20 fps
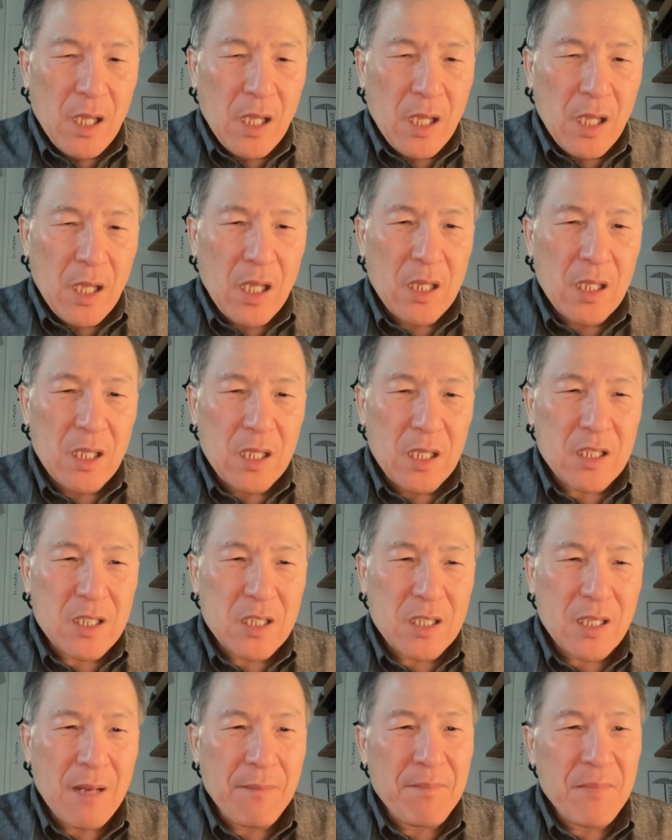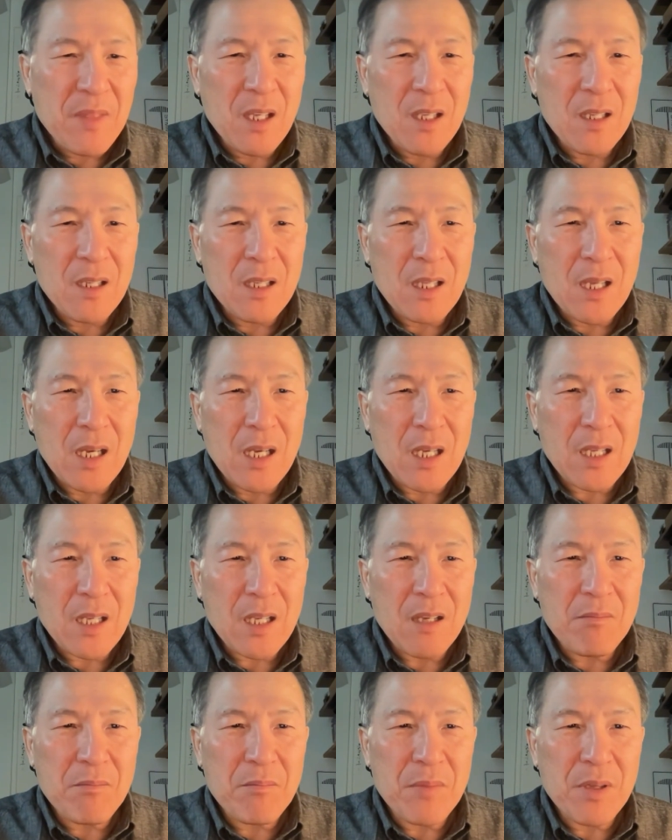and it's something that
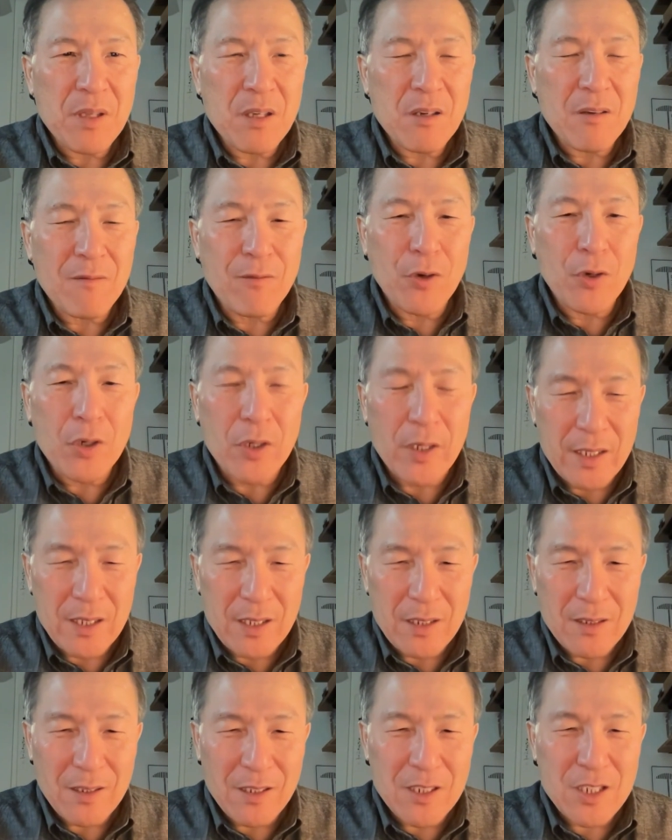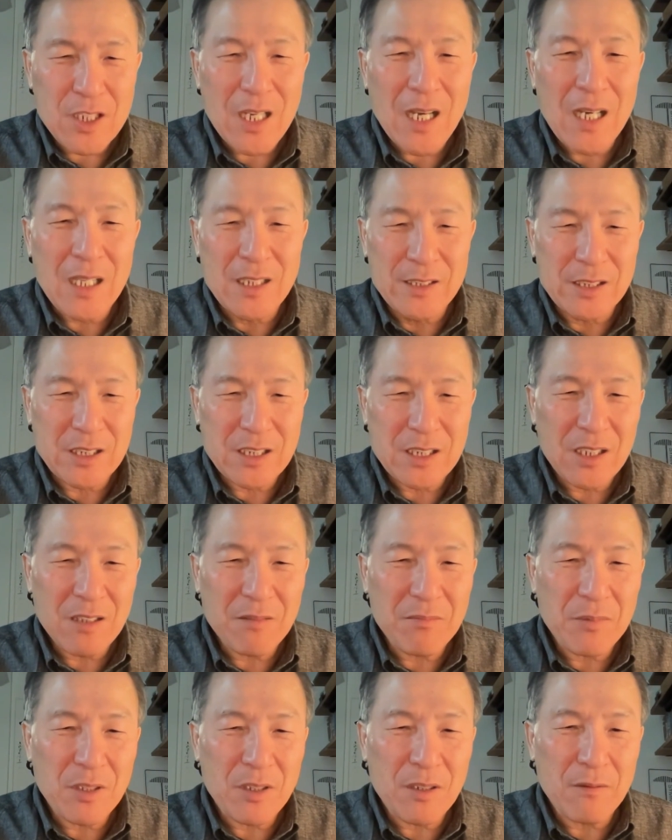can be avoided. The challenge can
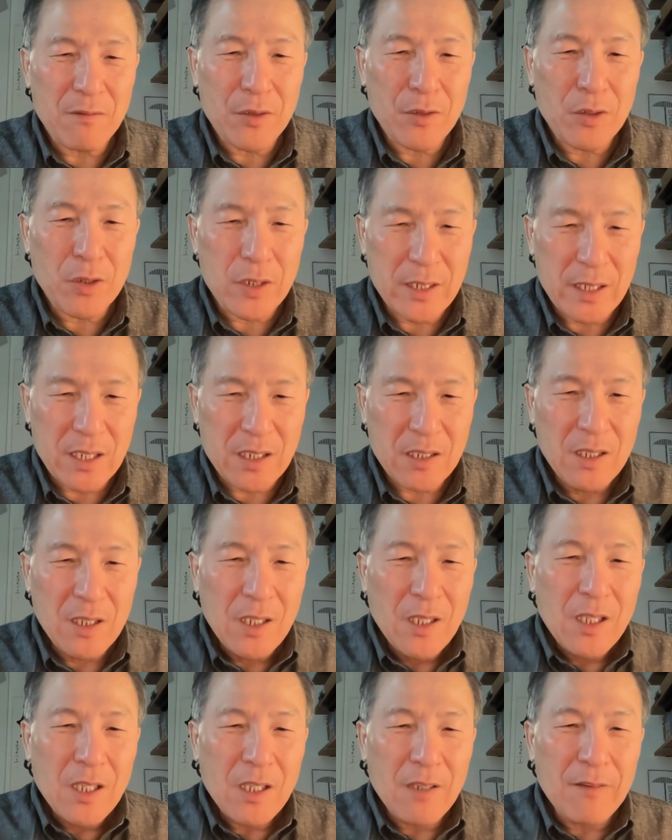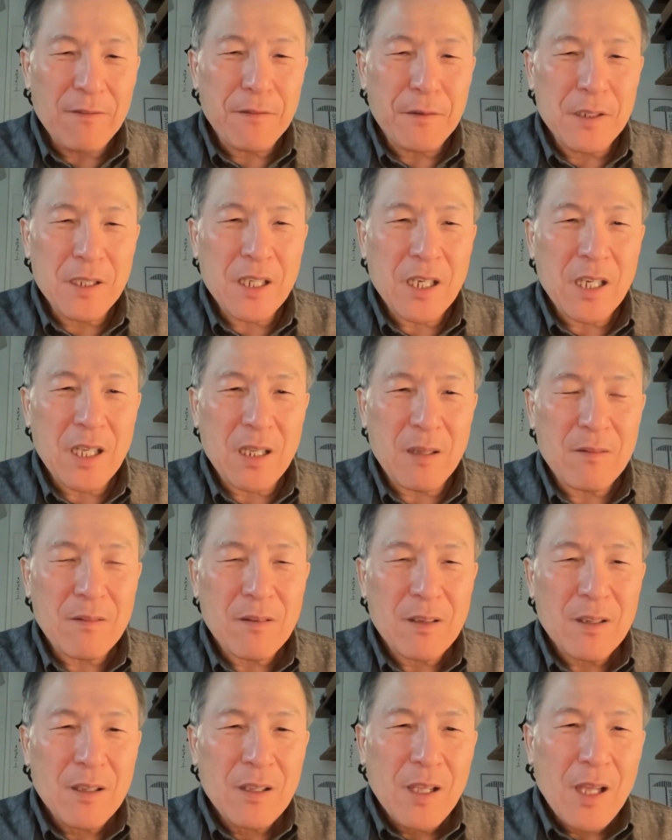be avoided if we can
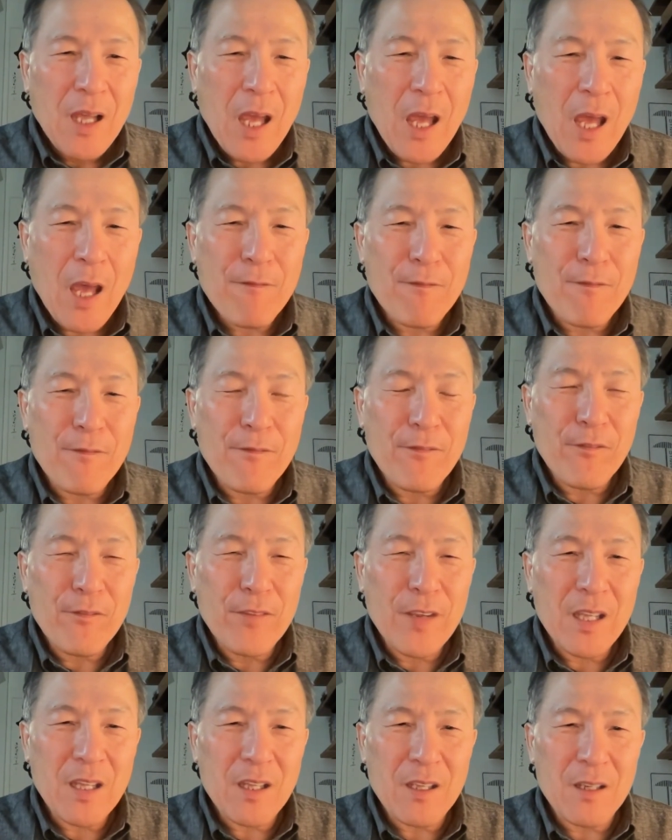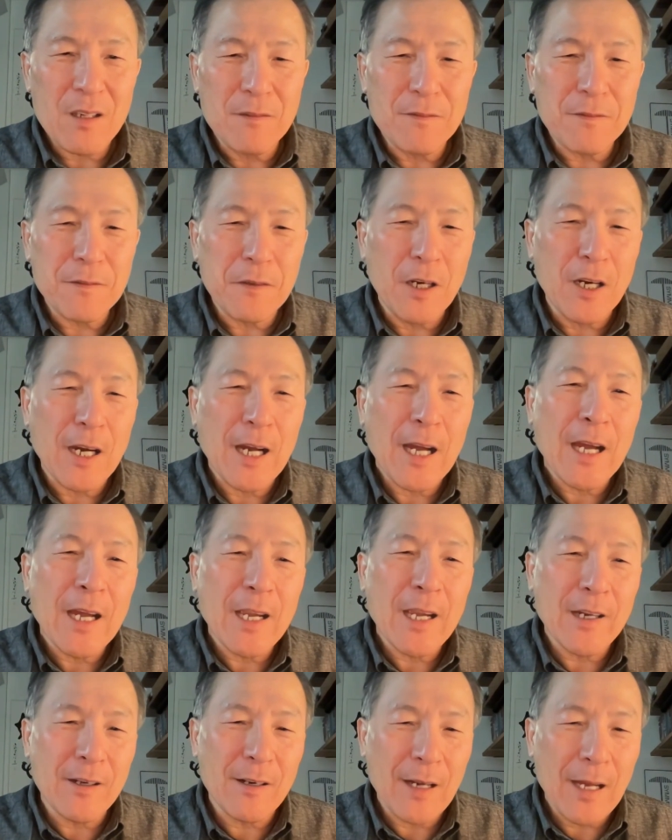have video from
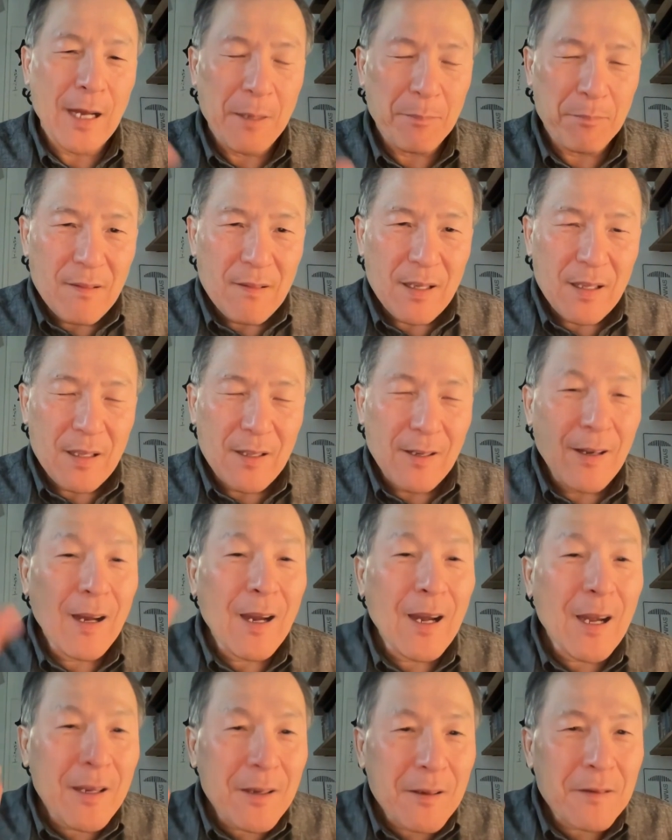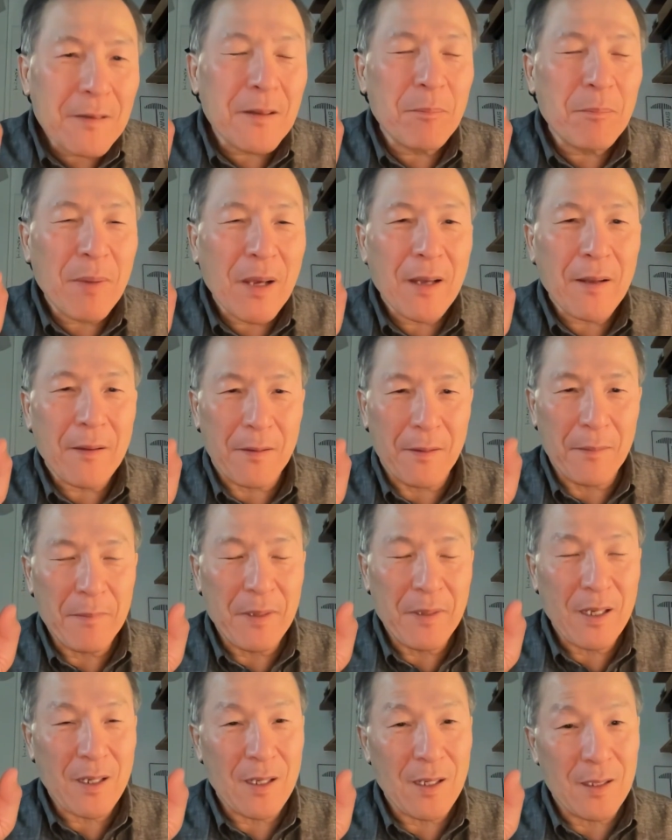higher up. Okay, the higher the better,
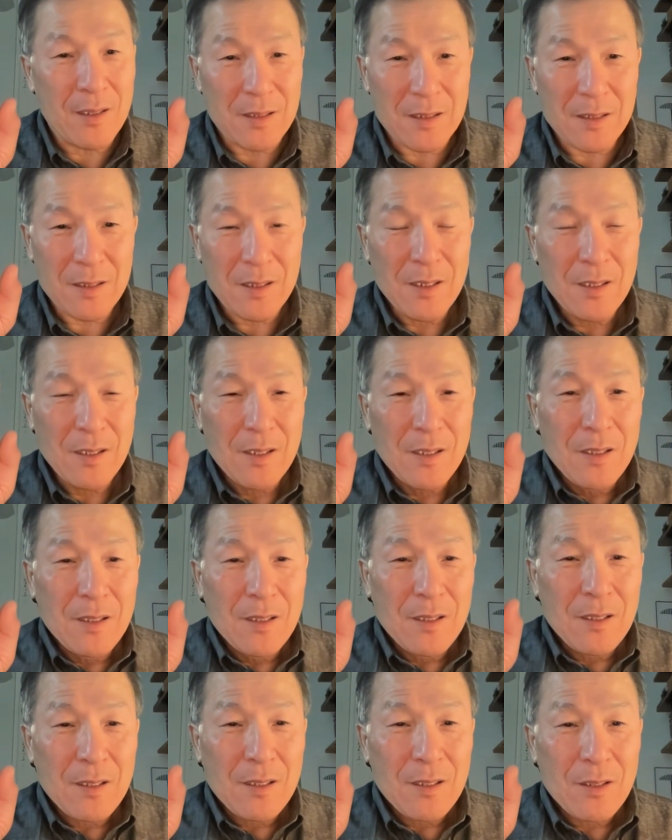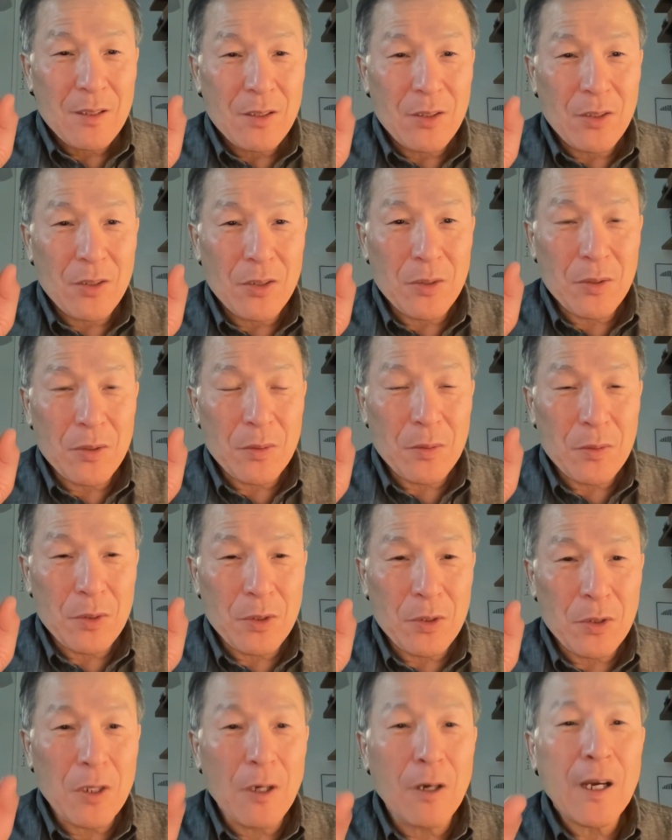because
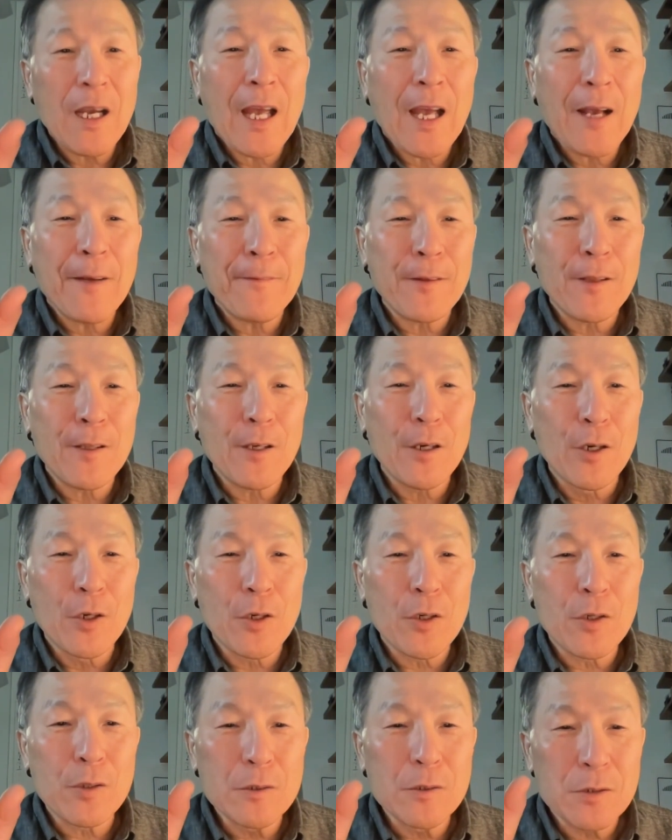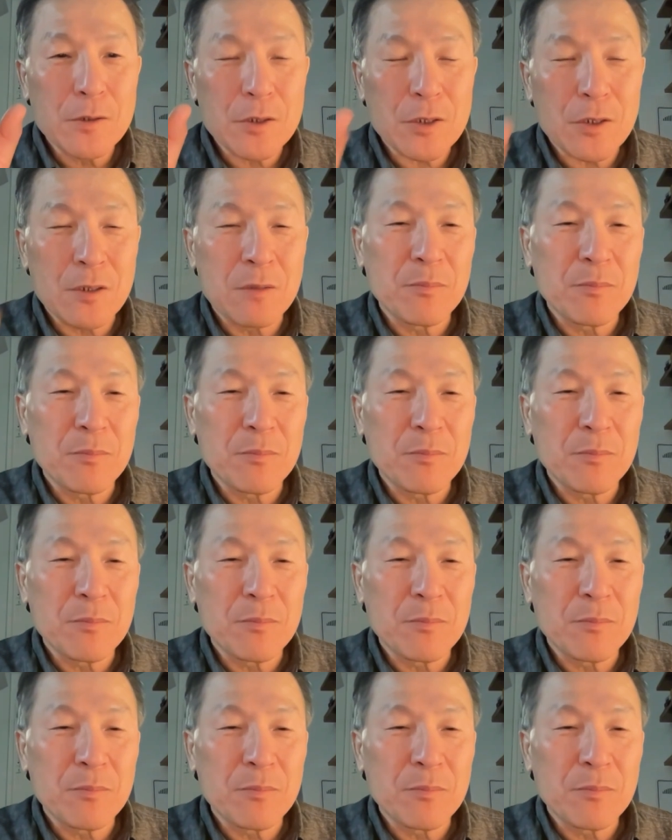you don't have the occlusion